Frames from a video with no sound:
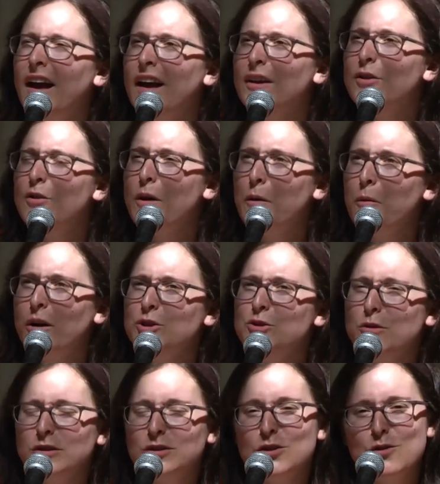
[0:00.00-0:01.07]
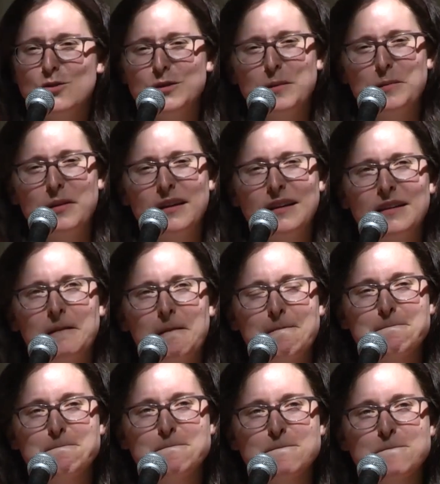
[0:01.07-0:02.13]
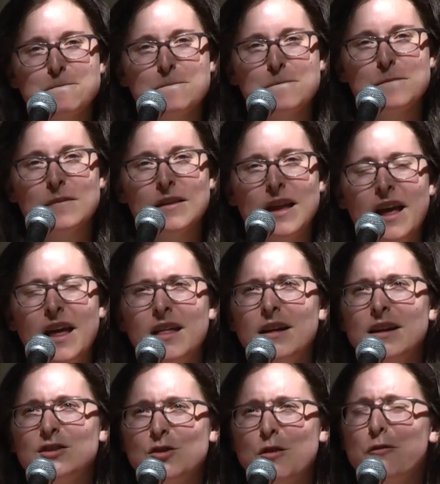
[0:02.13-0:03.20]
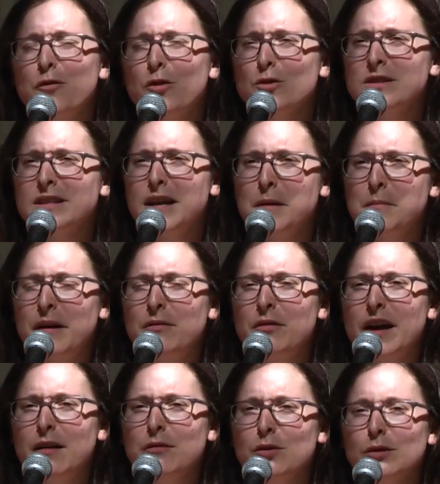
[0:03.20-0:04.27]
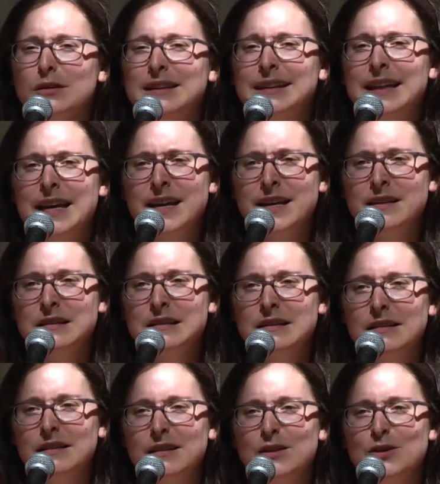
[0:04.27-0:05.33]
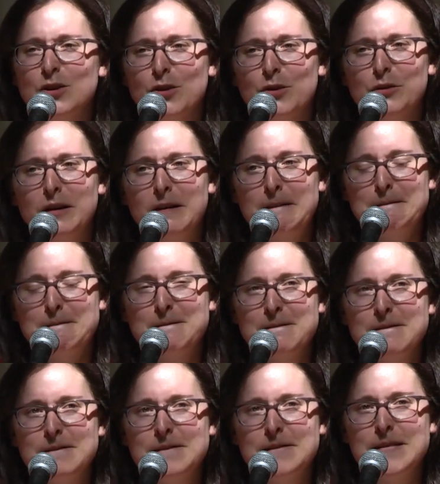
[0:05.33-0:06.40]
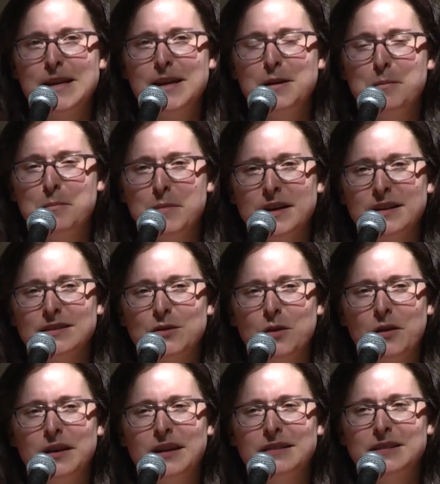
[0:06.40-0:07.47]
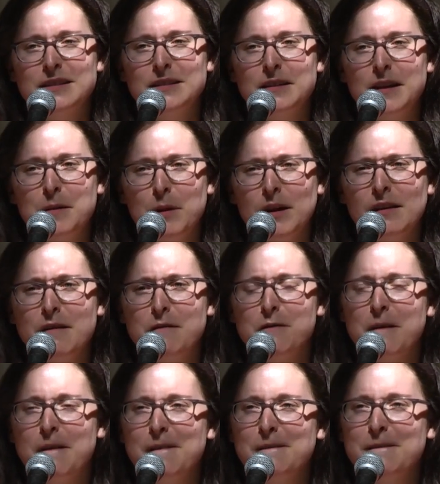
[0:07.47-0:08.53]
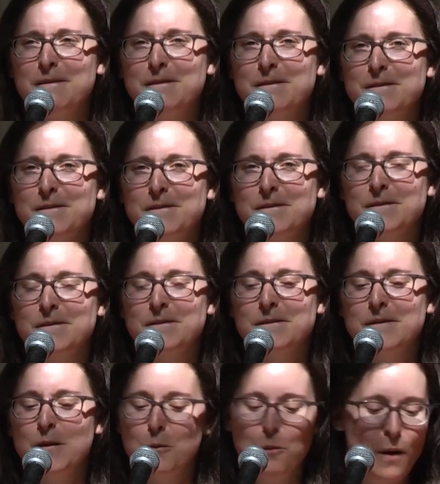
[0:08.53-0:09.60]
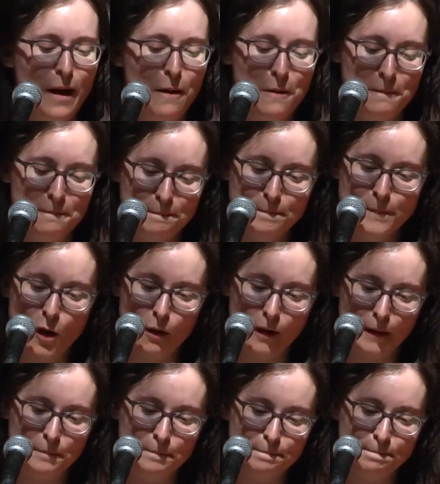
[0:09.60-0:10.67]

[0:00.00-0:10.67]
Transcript: You know, I want you all to know something. That's the first time I've ever laned the Torah in a mixed audience in my life. Wow. Okay.